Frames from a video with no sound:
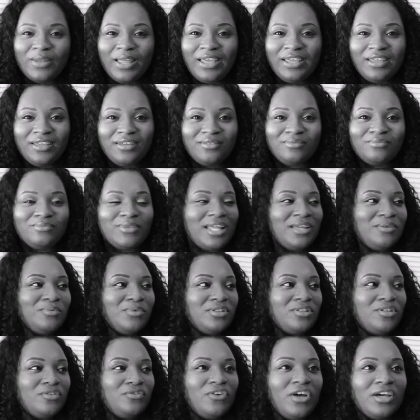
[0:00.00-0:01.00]
like, like
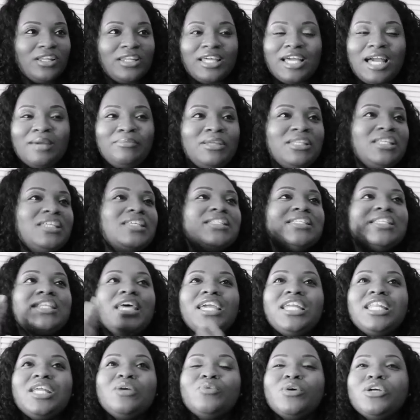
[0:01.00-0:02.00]
what the fuck? Like, I mean, this
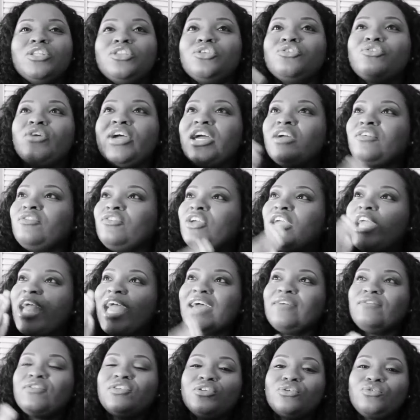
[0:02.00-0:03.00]
lady went through every
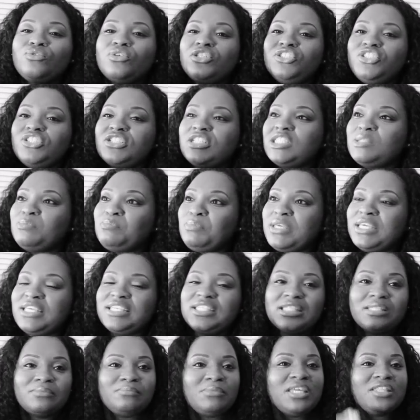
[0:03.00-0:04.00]
avenue to just
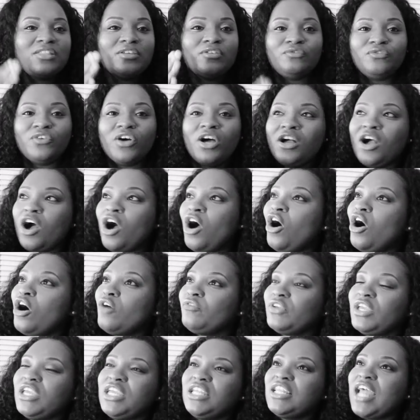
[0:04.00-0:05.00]
piss me the fuck
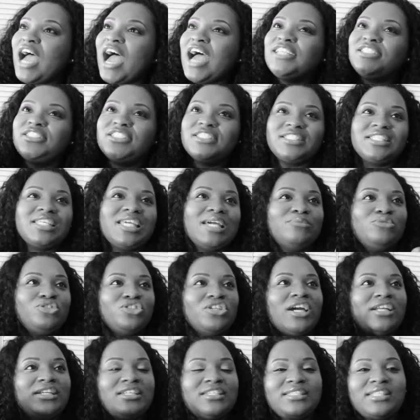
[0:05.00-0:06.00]
off, and I just kept
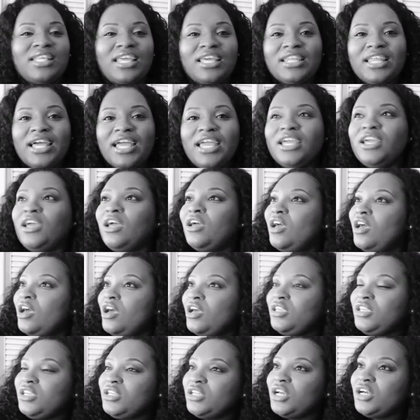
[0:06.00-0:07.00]
trying to say like,
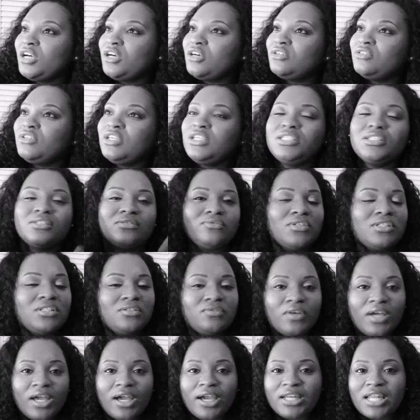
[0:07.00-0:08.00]
you know, it's
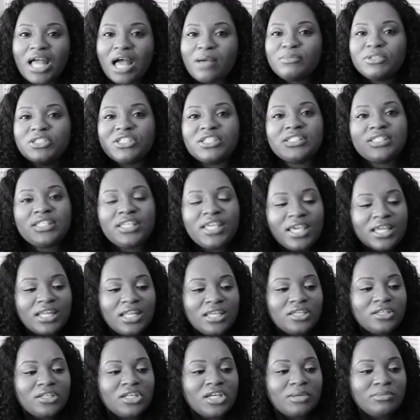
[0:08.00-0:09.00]
it's fine. I'm just
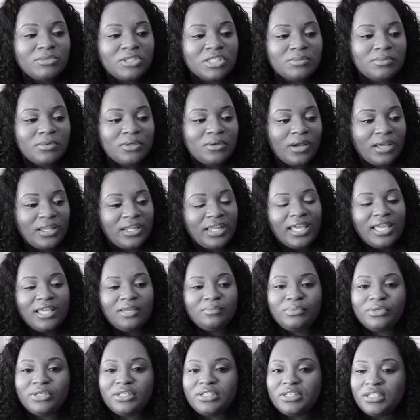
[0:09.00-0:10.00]
giddy. You know, I'm just be
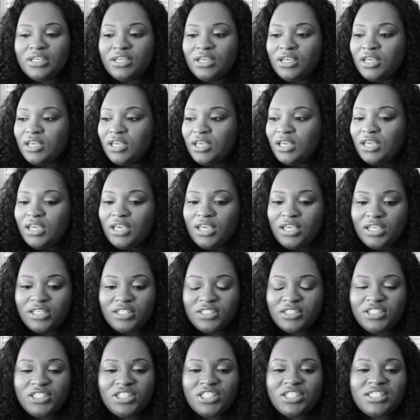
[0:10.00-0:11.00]
like, but
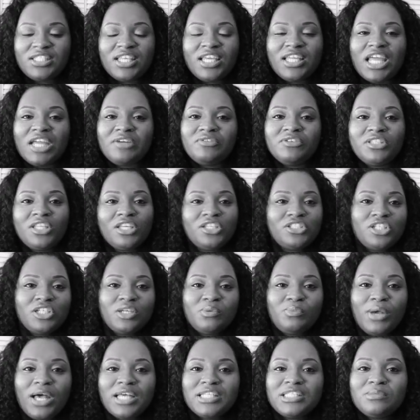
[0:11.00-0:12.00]
she said everything she
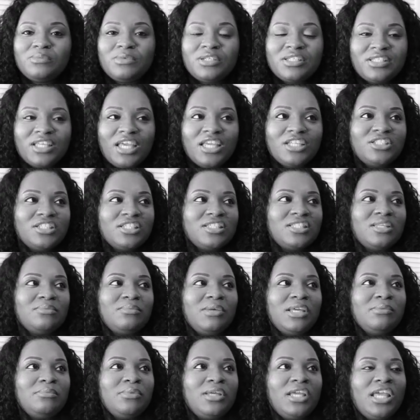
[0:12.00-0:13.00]
can possibly say just to
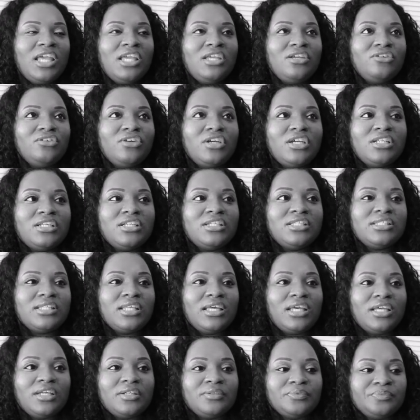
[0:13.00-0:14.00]
make me angry, and it's
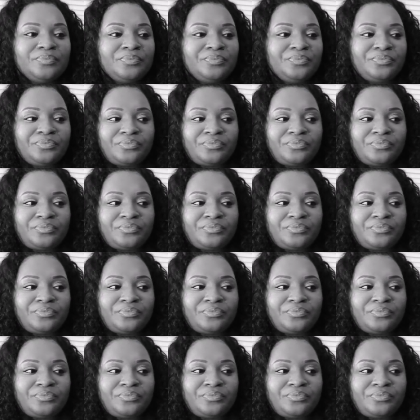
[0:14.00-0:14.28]
like